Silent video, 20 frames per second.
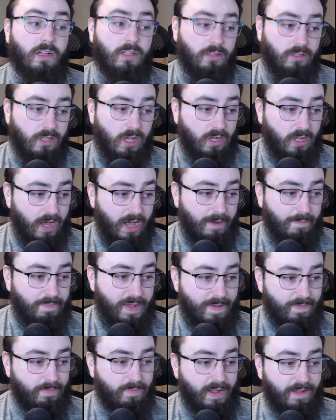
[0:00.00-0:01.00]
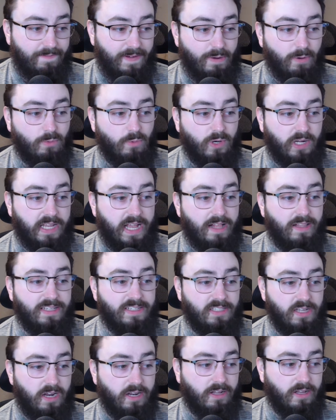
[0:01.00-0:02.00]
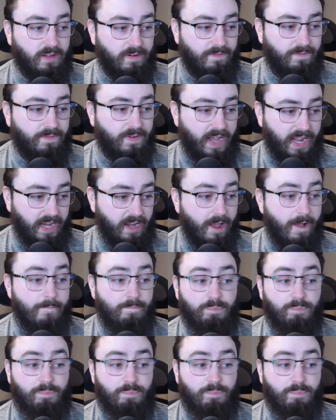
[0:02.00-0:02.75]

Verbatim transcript: Look, on paper, my fight with Raquel is not a good fight.